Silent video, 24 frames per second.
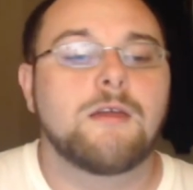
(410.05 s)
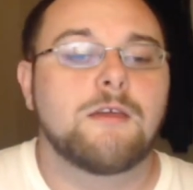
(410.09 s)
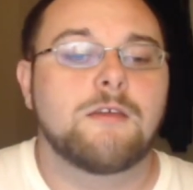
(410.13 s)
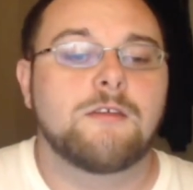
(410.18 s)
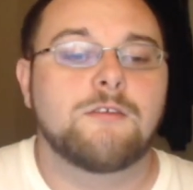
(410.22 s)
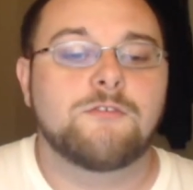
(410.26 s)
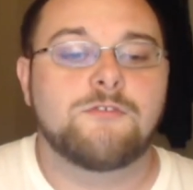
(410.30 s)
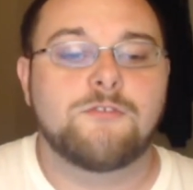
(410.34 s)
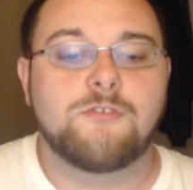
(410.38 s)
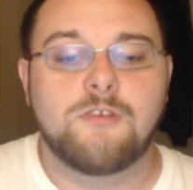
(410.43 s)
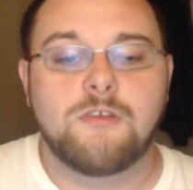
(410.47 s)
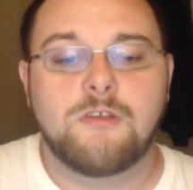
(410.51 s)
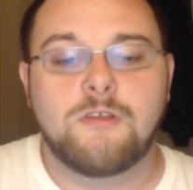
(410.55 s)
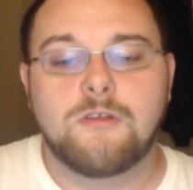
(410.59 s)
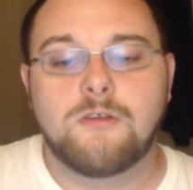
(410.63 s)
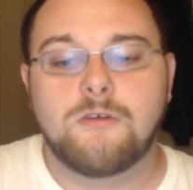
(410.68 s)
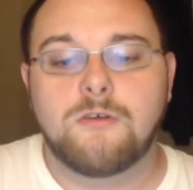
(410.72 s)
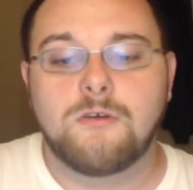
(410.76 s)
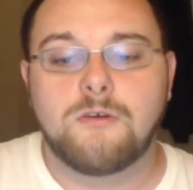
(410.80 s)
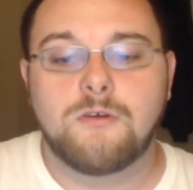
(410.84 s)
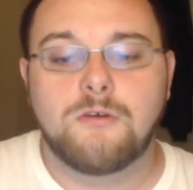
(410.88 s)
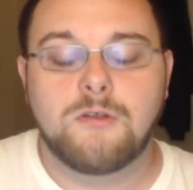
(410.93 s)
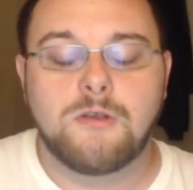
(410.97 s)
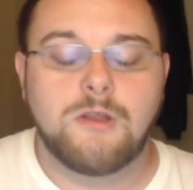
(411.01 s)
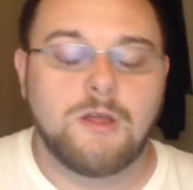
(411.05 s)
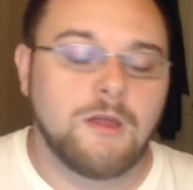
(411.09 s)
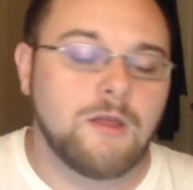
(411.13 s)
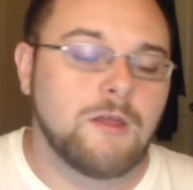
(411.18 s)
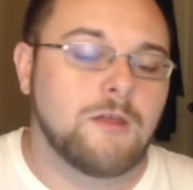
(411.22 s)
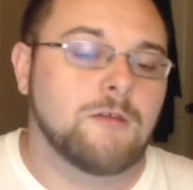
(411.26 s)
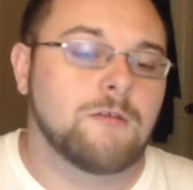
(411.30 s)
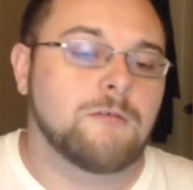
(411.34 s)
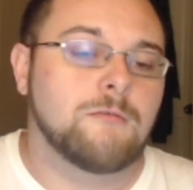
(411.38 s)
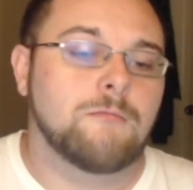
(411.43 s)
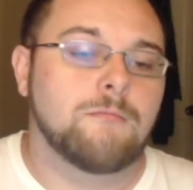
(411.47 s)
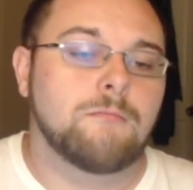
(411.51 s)
she could
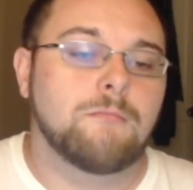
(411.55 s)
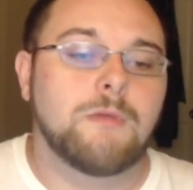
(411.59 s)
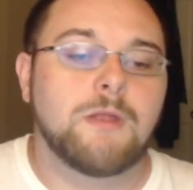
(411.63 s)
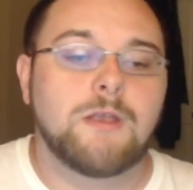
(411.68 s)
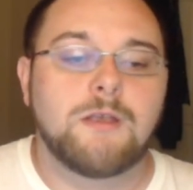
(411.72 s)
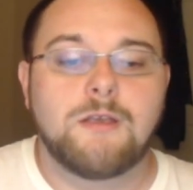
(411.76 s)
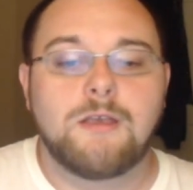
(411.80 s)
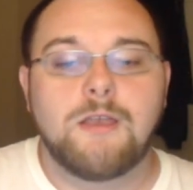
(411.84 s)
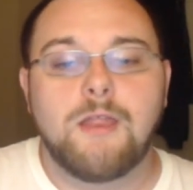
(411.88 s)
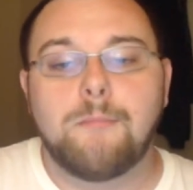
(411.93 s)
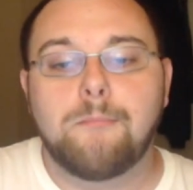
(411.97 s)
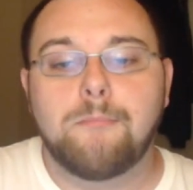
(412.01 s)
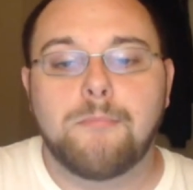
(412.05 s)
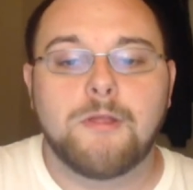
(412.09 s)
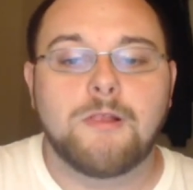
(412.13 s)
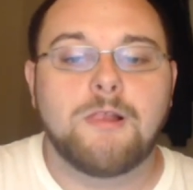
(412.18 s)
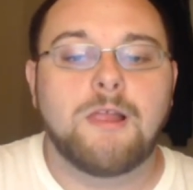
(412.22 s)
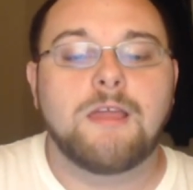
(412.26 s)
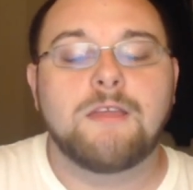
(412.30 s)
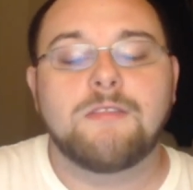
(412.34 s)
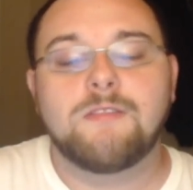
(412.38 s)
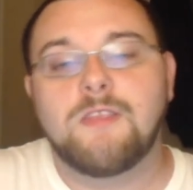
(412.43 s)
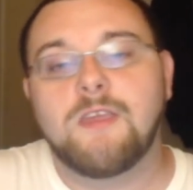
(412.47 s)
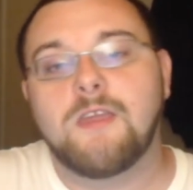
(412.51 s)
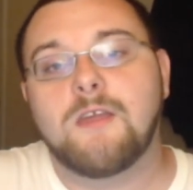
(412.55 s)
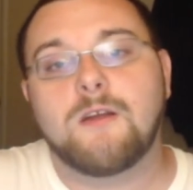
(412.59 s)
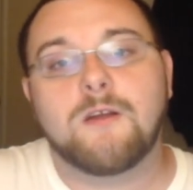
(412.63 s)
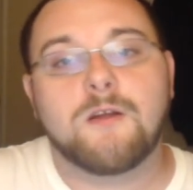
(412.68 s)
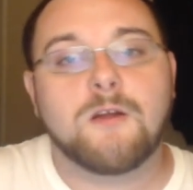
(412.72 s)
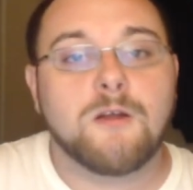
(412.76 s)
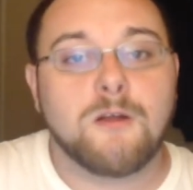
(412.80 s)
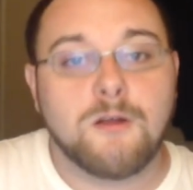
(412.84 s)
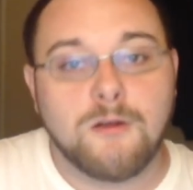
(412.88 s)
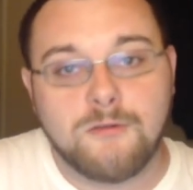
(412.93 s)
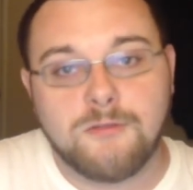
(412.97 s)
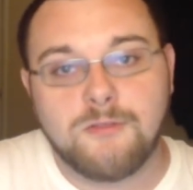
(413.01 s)
manipulate the
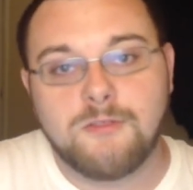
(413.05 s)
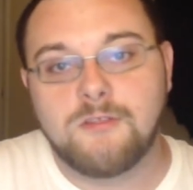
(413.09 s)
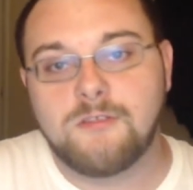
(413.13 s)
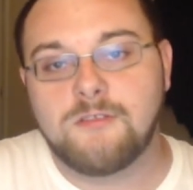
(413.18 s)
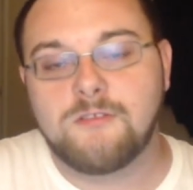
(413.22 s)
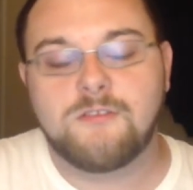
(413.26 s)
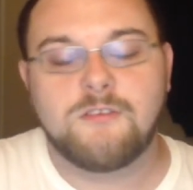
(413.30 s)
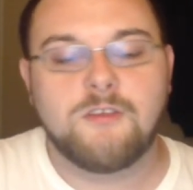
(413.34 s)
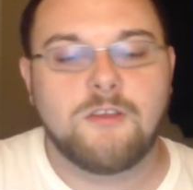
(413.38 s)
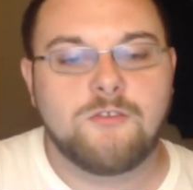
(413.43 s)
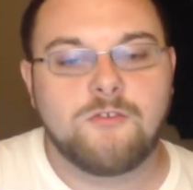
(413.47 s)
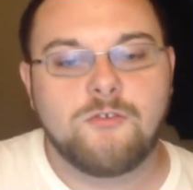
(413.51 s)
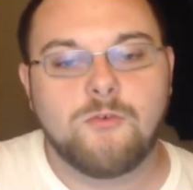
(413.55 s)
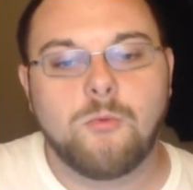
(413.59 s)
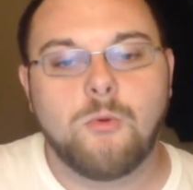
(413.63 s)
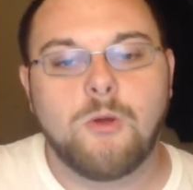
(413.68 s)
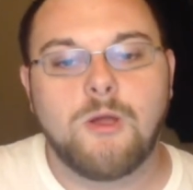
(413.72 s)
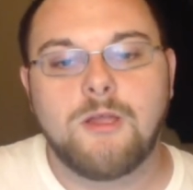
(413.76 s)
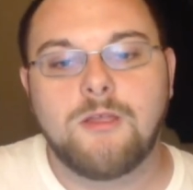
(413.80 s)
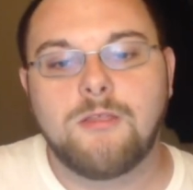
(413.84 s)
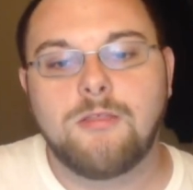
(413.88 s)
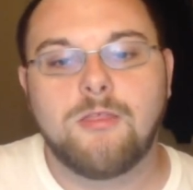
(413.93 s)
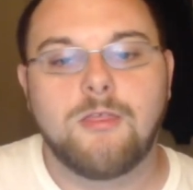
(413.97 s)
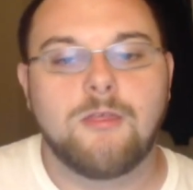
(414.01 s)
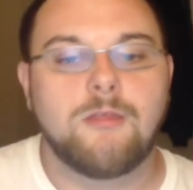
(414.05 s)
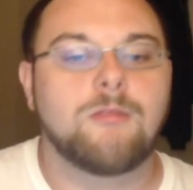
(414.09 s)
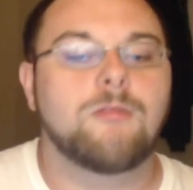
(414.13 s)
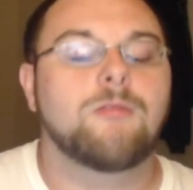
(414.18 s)
earth in such a way that